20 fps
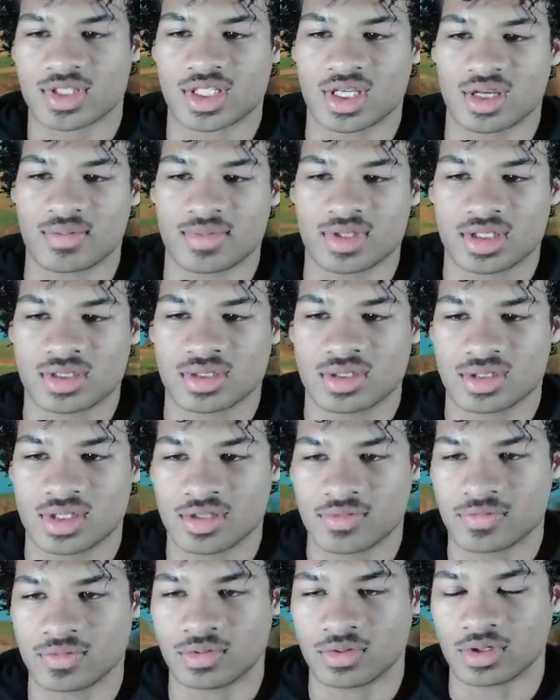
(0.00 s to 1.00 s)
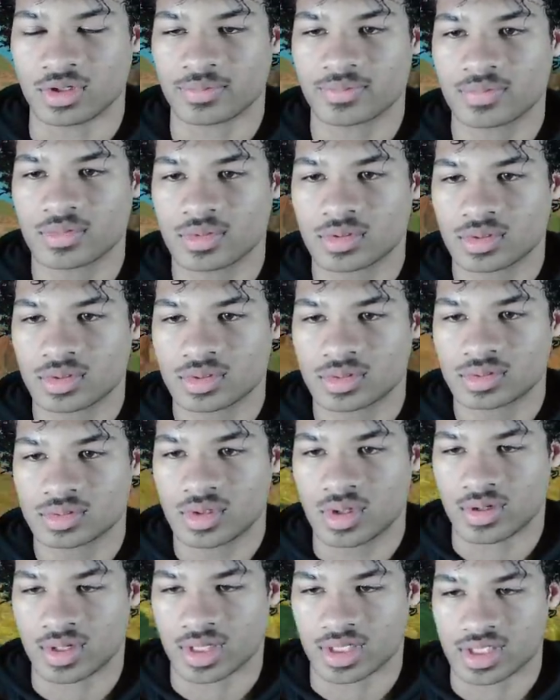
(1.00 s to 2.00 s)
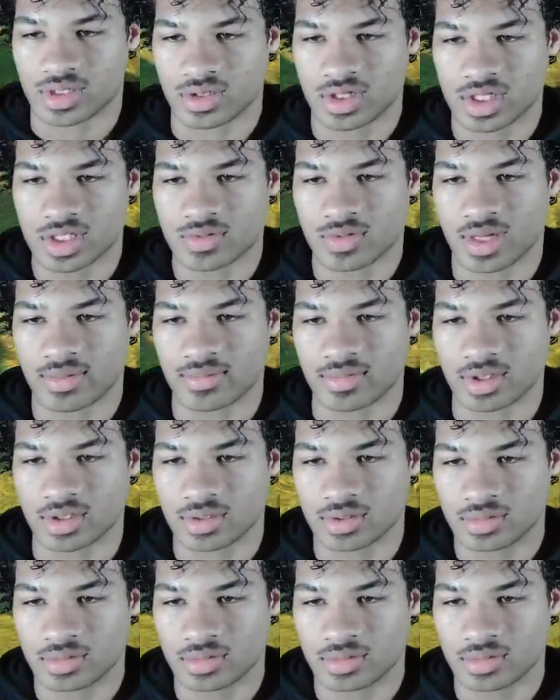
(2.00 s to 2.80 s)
out, deform. Okay, so here's what I mean.